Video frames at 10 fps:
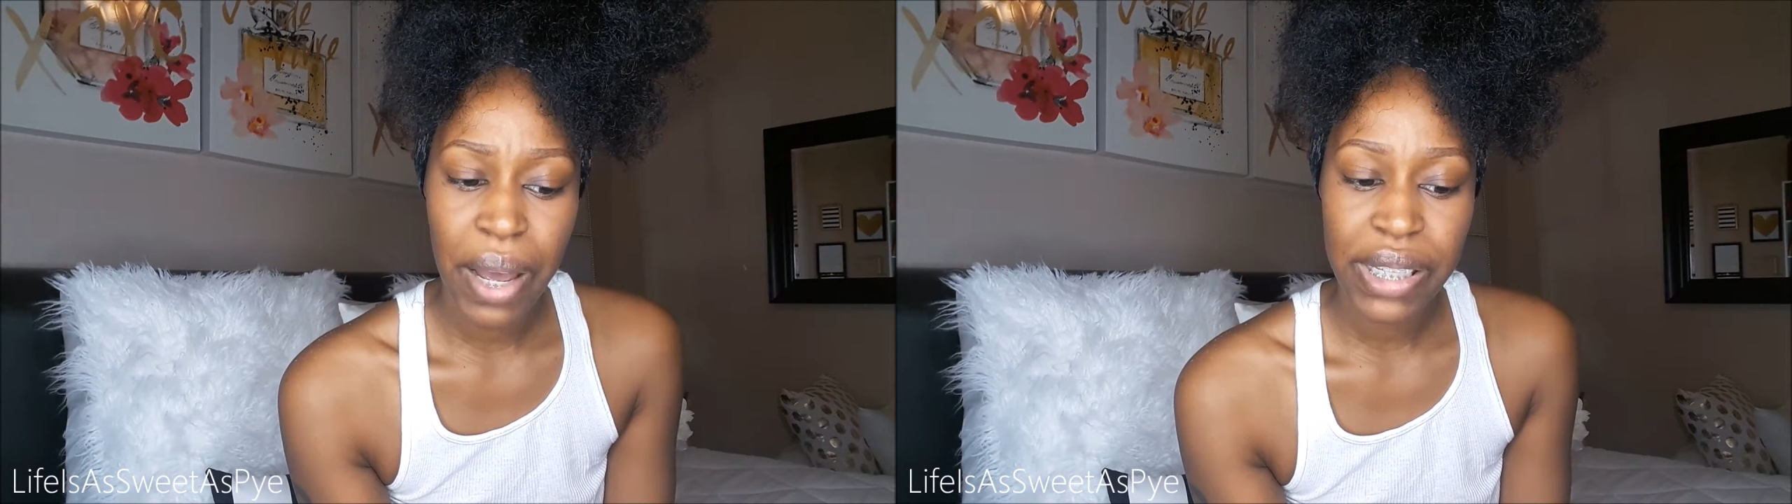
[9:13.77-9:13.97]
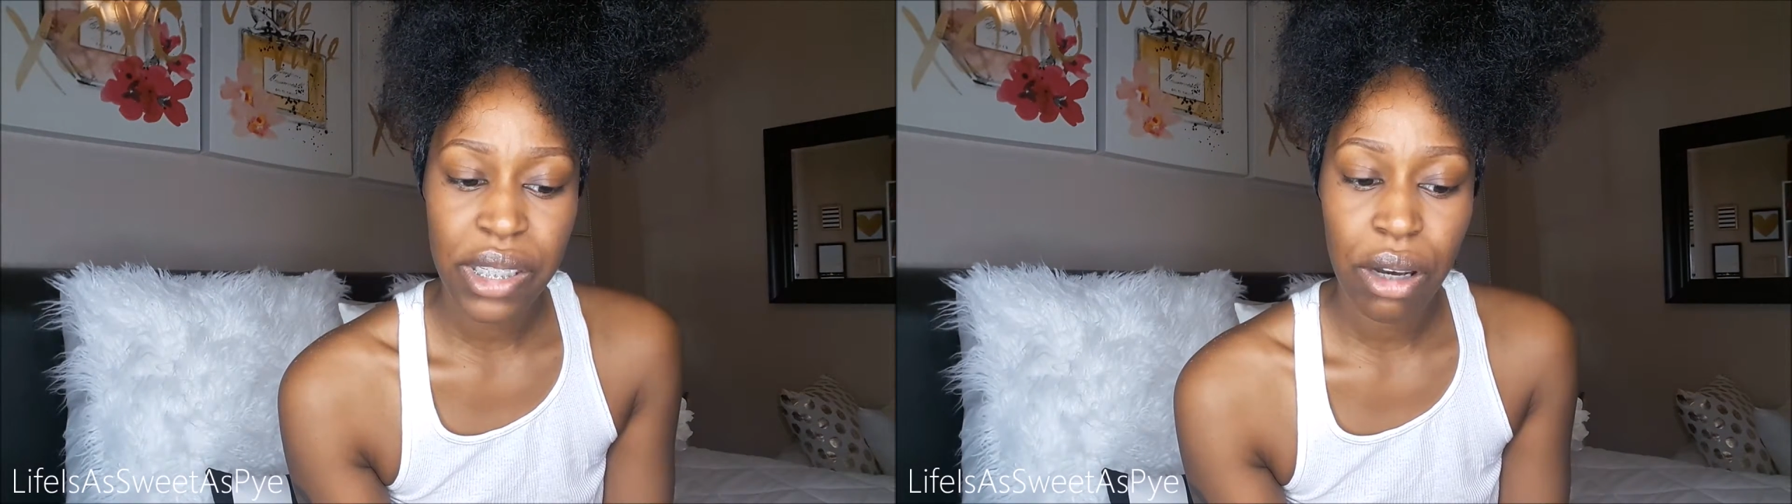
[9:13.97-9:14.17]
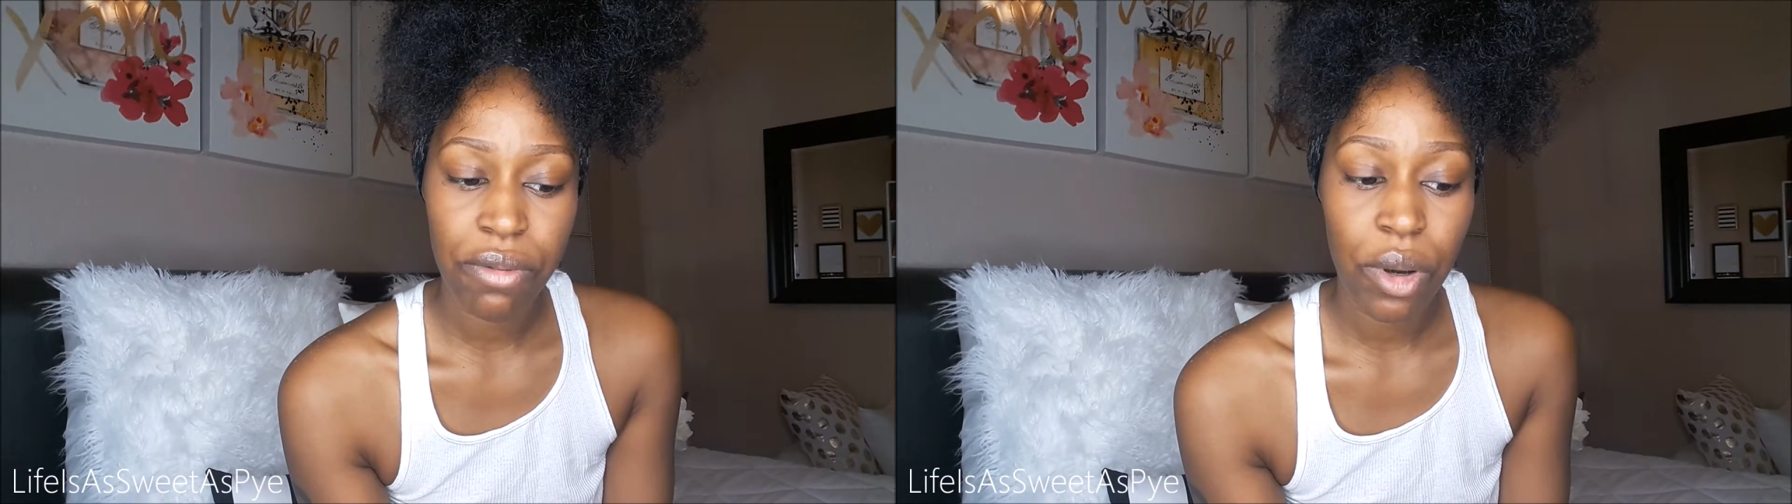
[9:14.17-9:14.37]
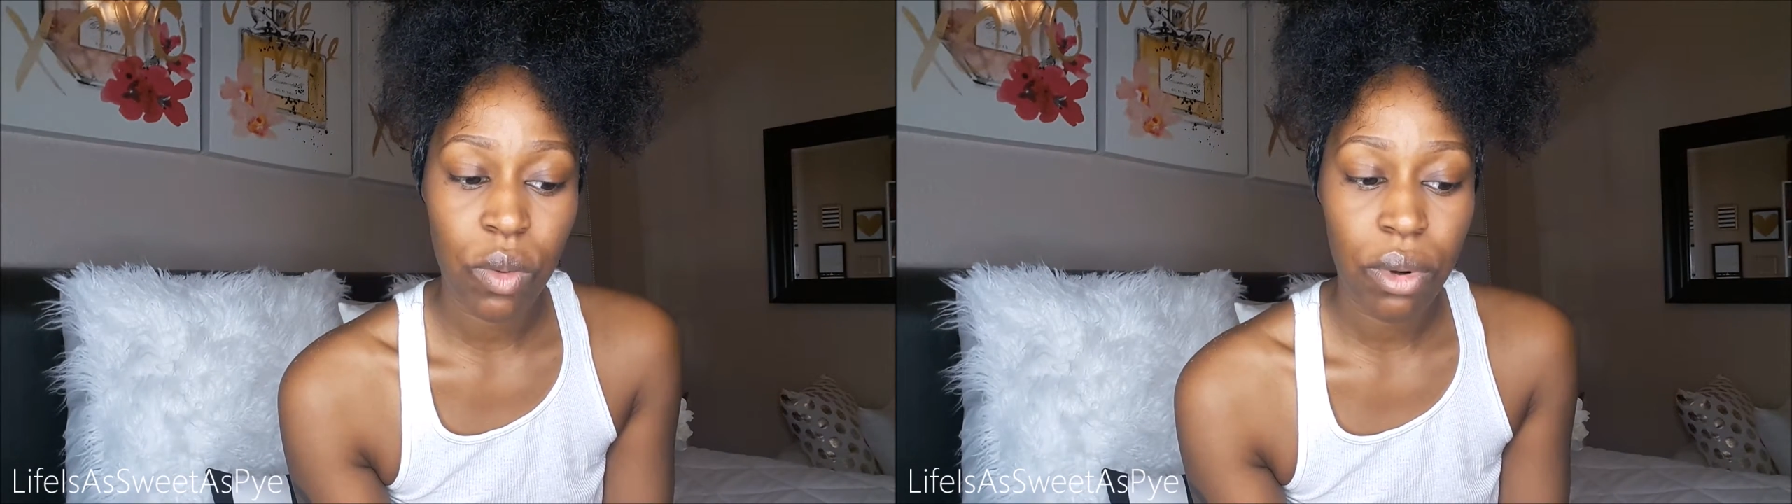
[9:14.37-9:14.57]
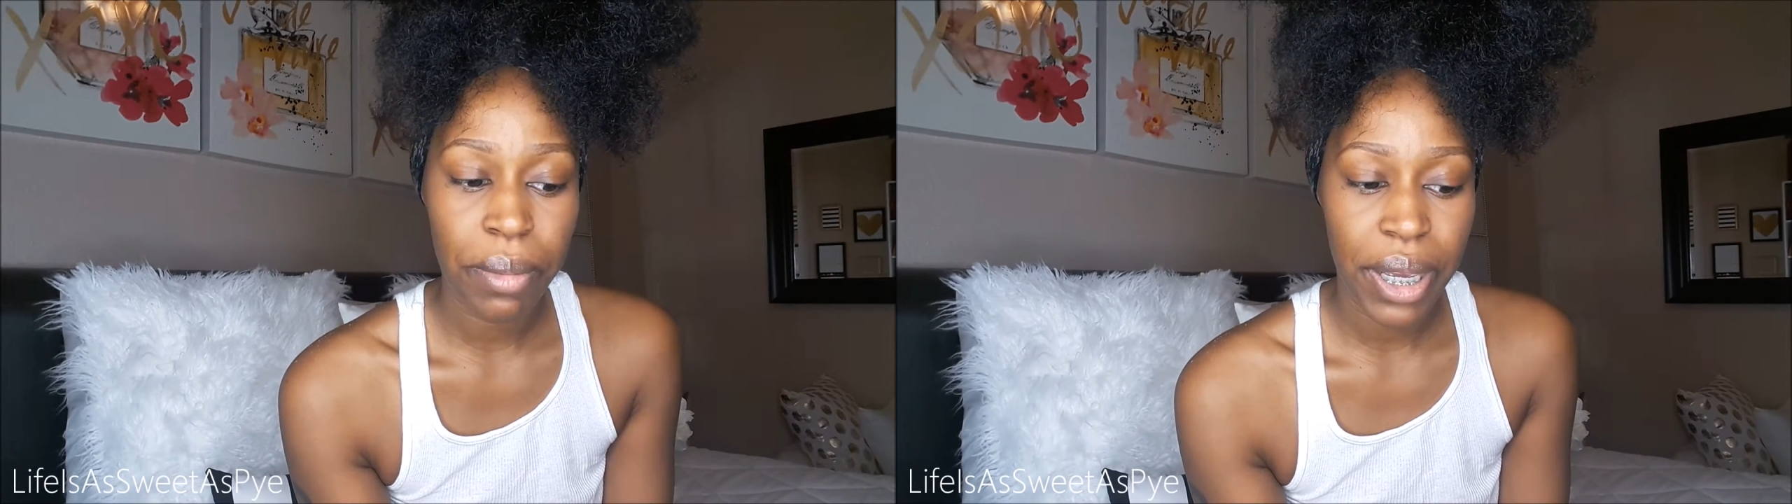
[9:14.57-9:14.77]
myself a
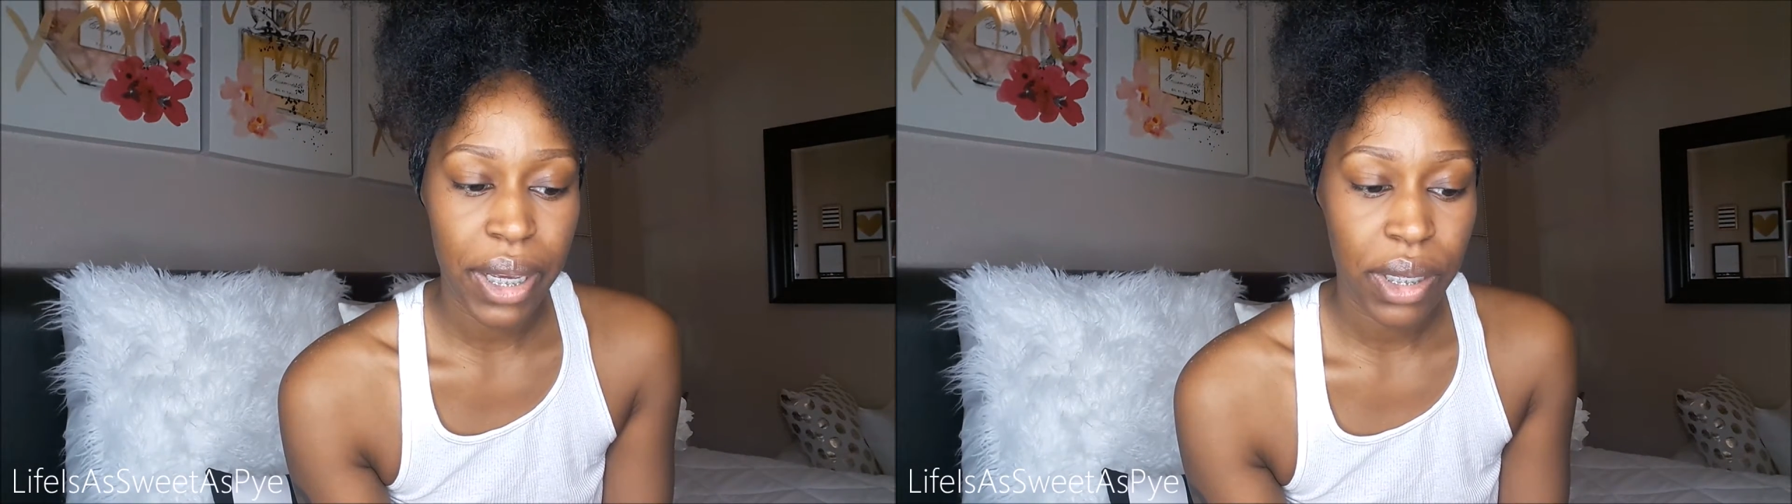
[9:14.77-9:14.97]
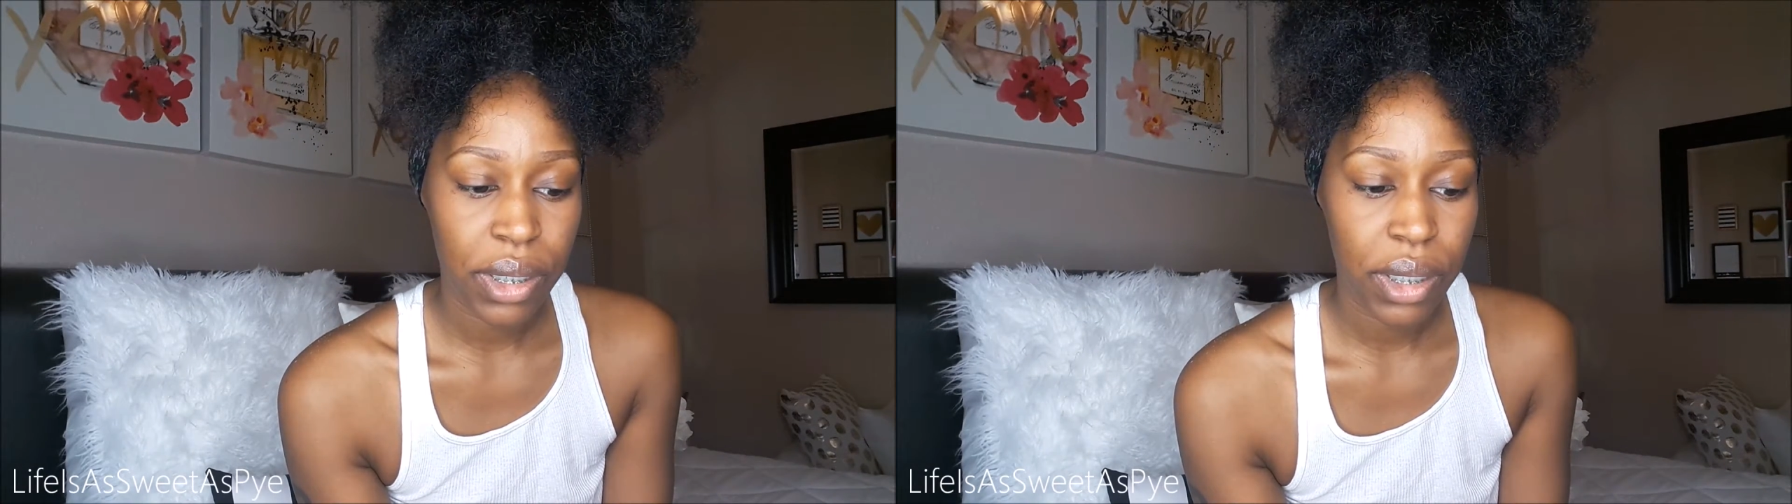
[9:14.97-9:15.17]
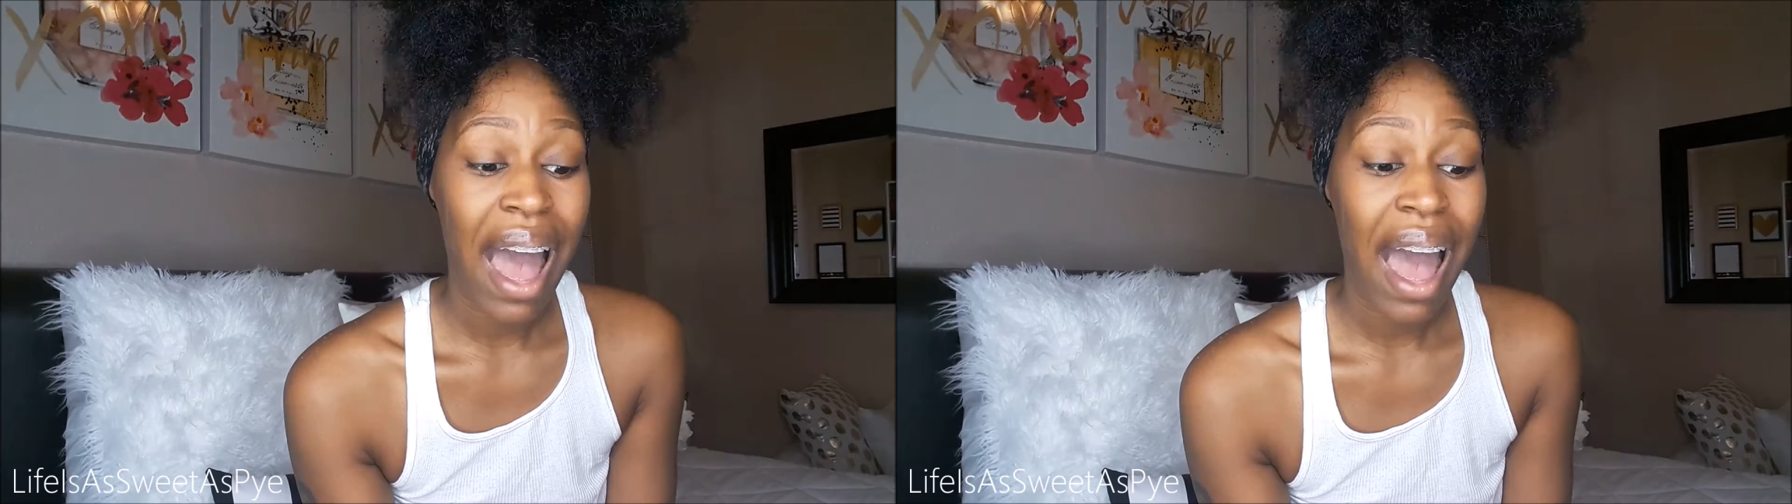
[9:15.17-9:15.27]
woman?